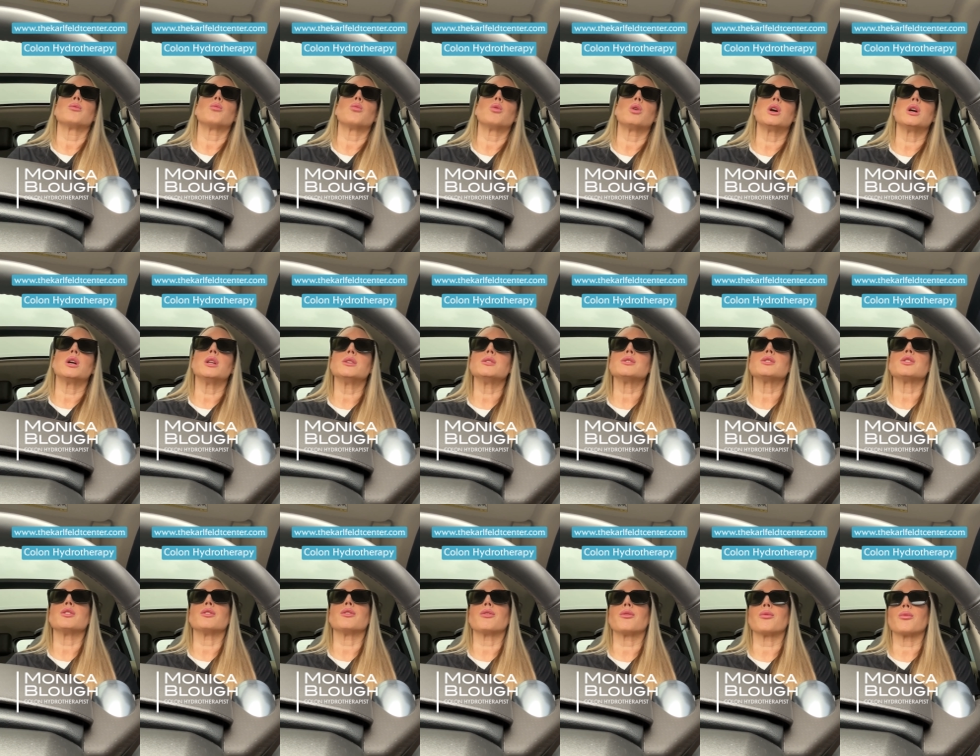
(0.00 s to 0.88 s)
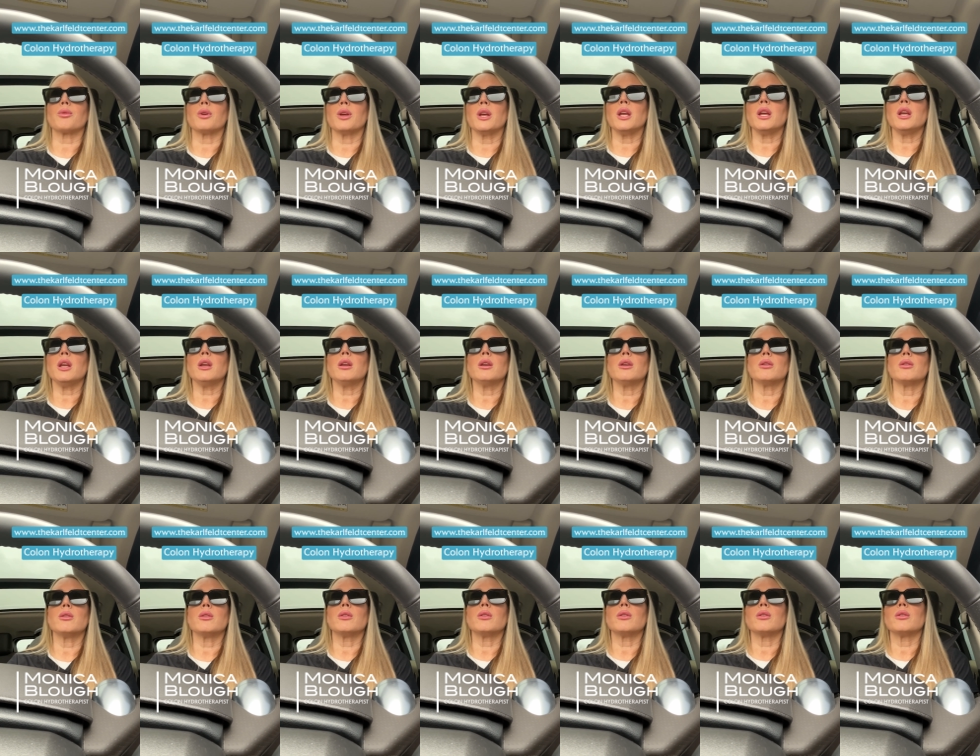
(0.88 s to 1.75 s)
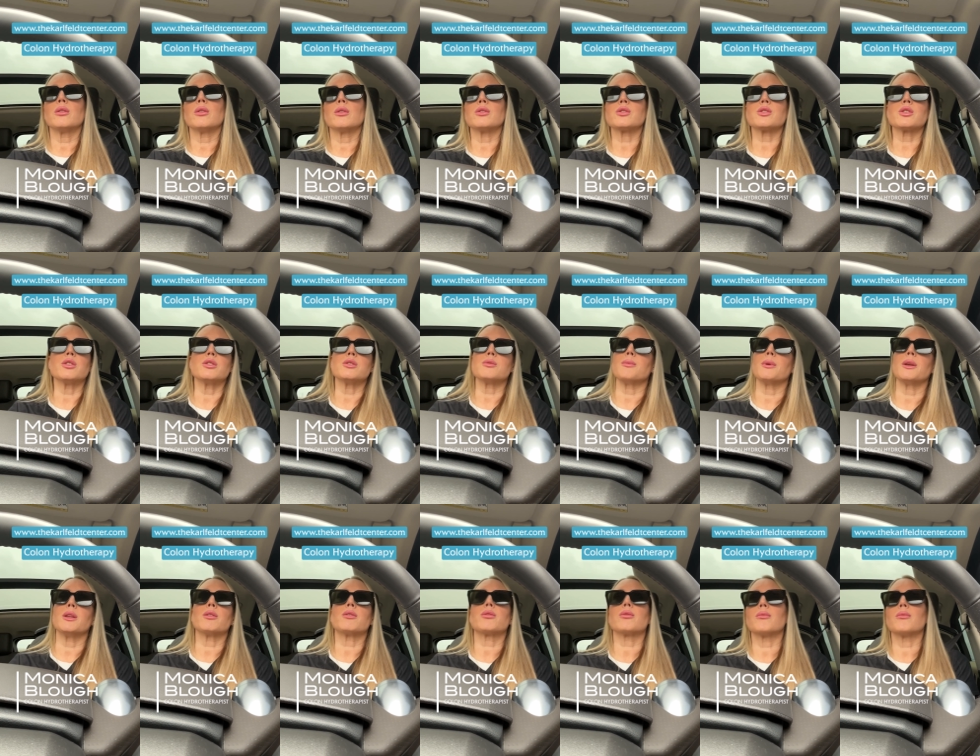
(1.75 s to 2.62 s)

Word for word: one to three, or excuse me,